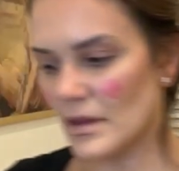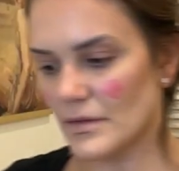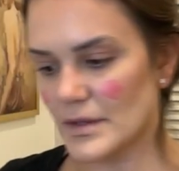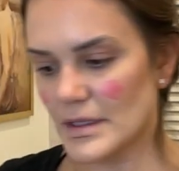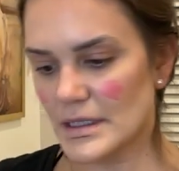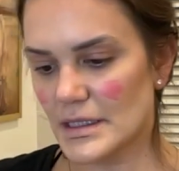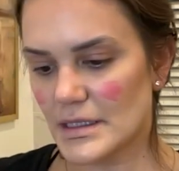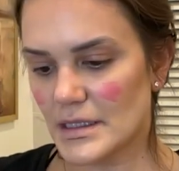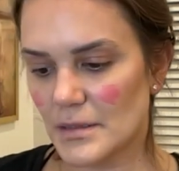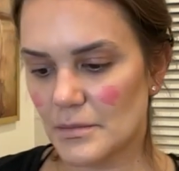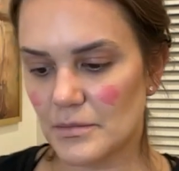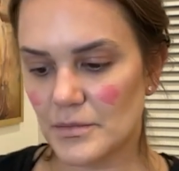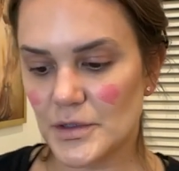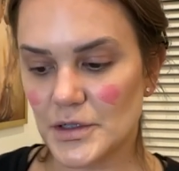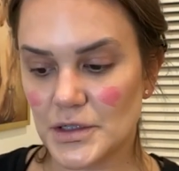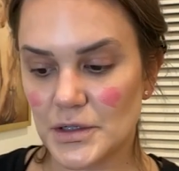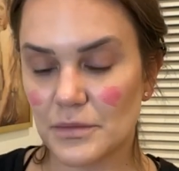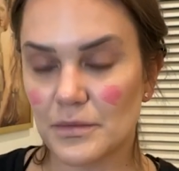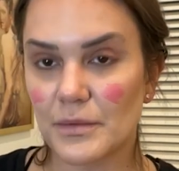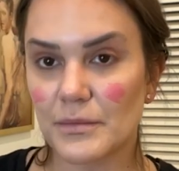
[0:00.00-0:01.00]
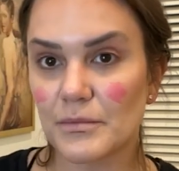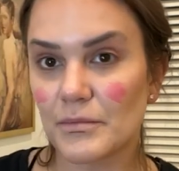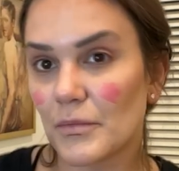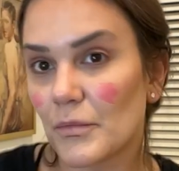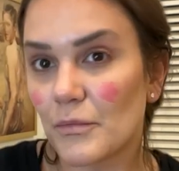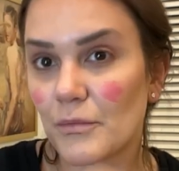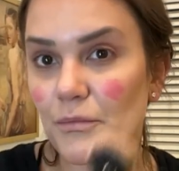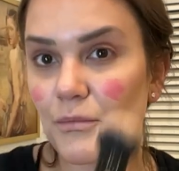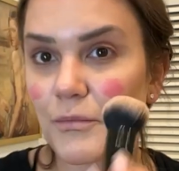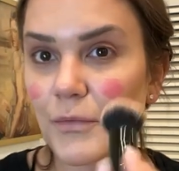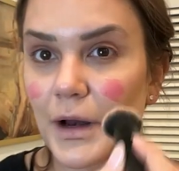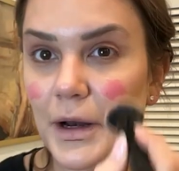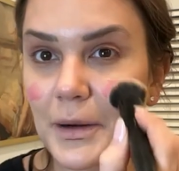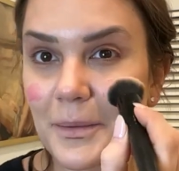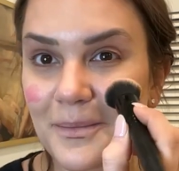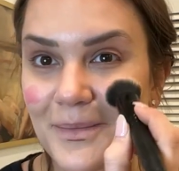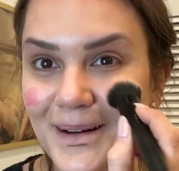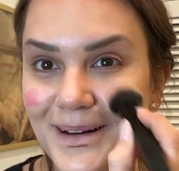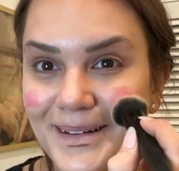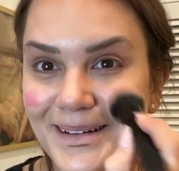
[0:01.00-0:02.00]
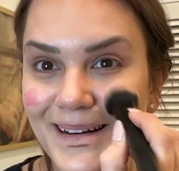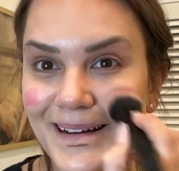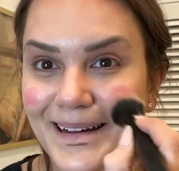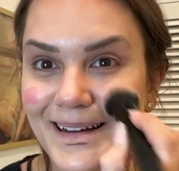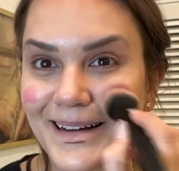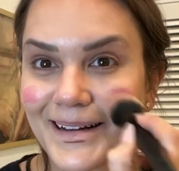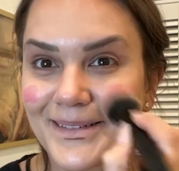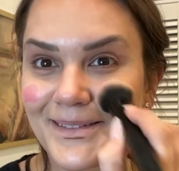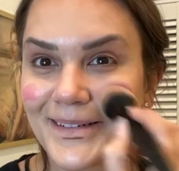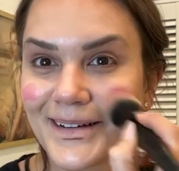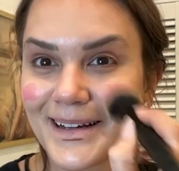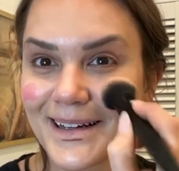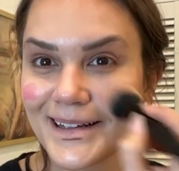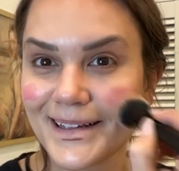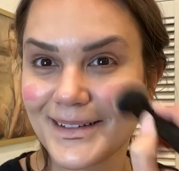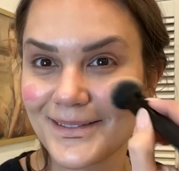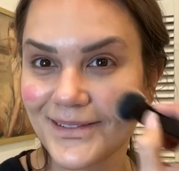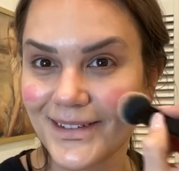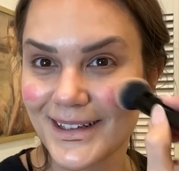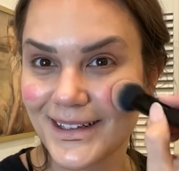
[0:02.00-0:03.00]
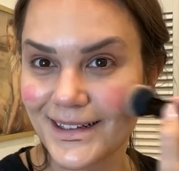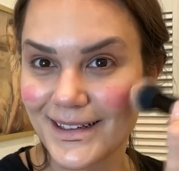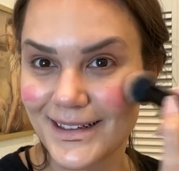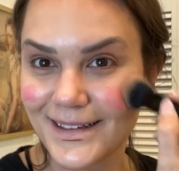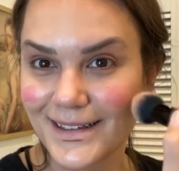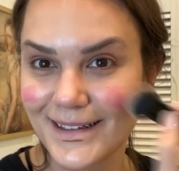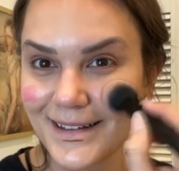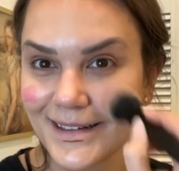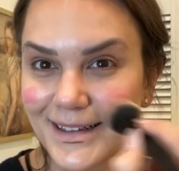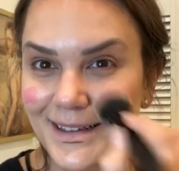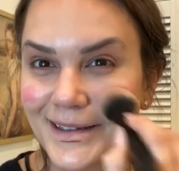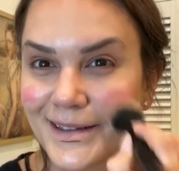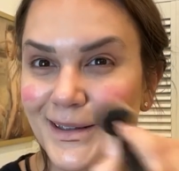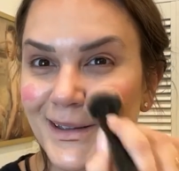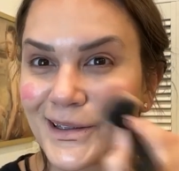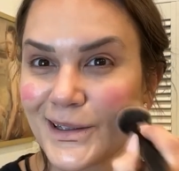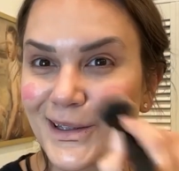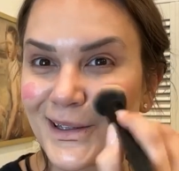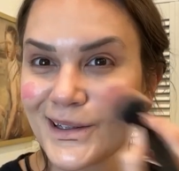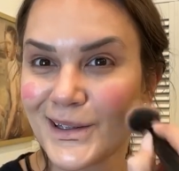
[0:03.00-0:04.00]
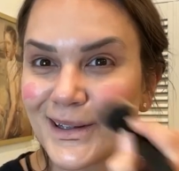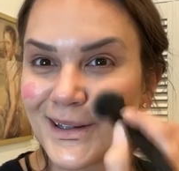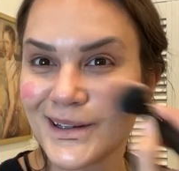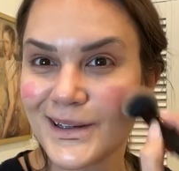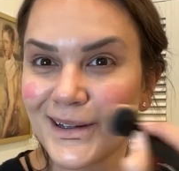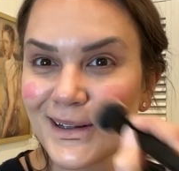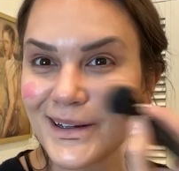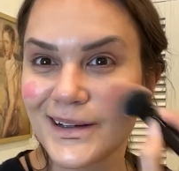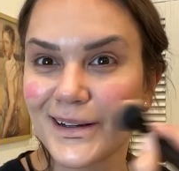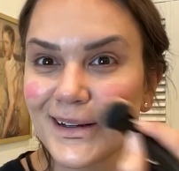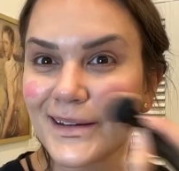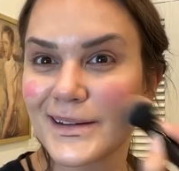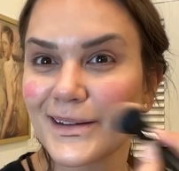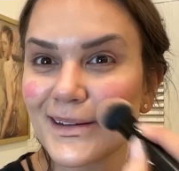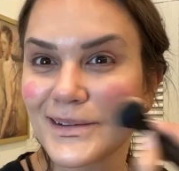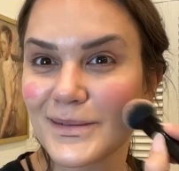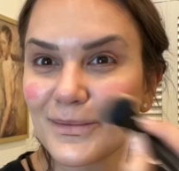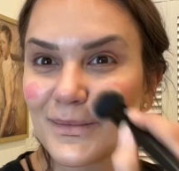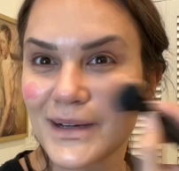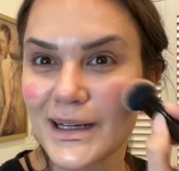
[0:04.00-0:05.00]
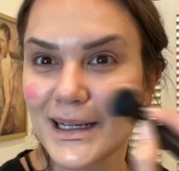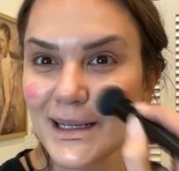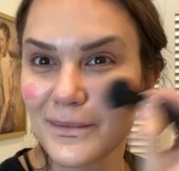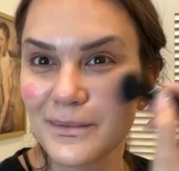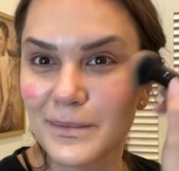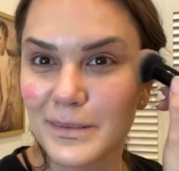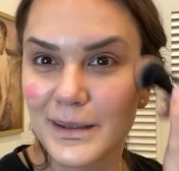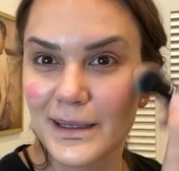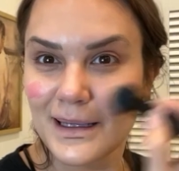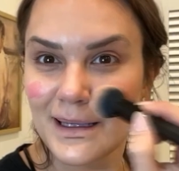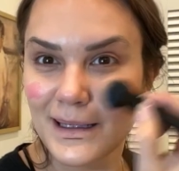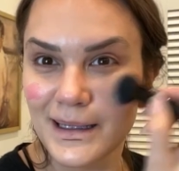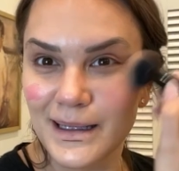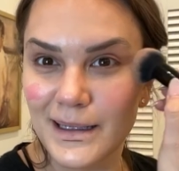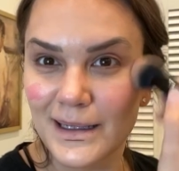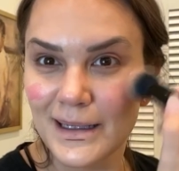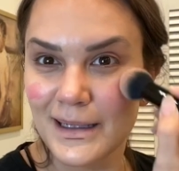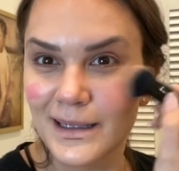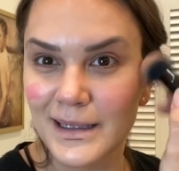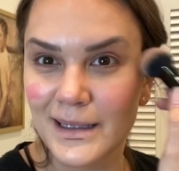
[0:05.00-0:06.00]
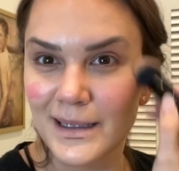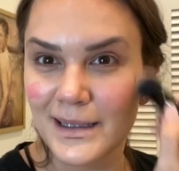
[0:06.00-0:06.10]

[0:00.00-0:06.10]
This is just a random brush I have. I didn't put down on the, okay, this might be,